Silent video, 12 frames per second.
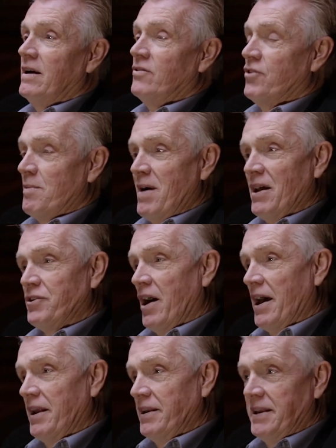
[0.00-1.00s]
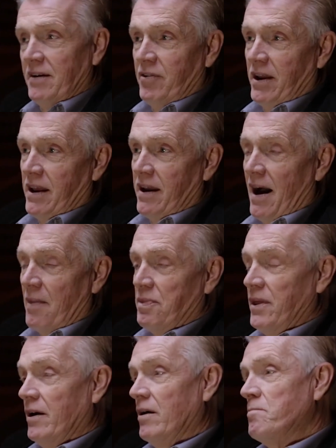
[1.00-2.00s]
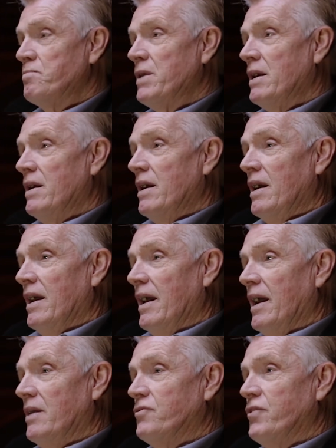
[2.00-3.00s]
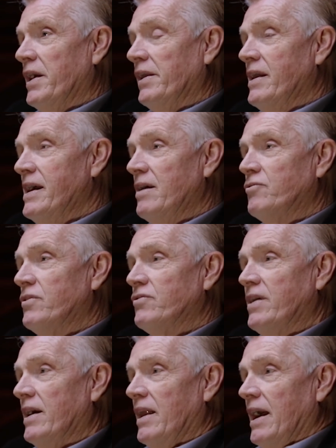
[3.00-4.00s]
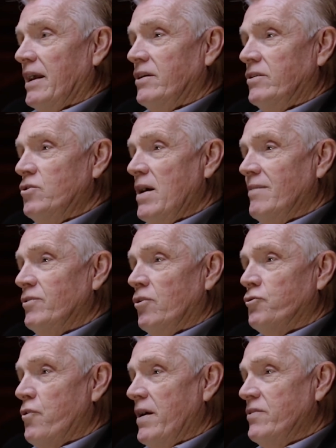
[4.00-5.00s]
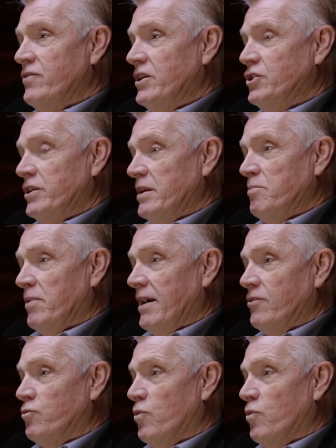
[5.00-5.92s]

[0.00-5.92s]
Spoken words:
Somehow Todd and Tiffany had got there, and suddenly it was just kind of like, you have no transition in place.